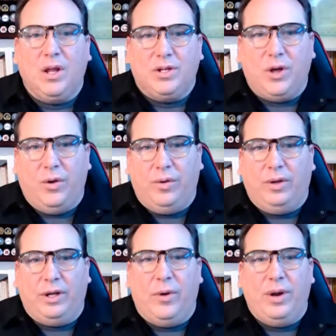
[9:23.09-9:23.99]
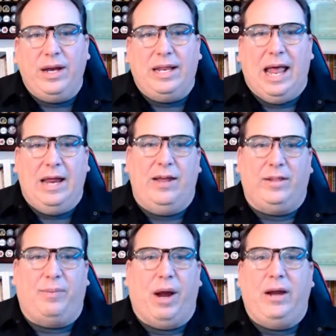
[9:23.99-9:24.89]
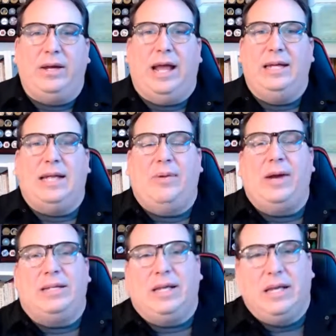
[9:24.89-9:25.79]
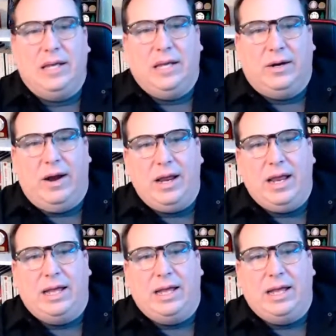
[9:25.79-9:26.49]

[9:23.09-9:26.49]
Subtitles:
So going into that, you have to prioritize that risk, right?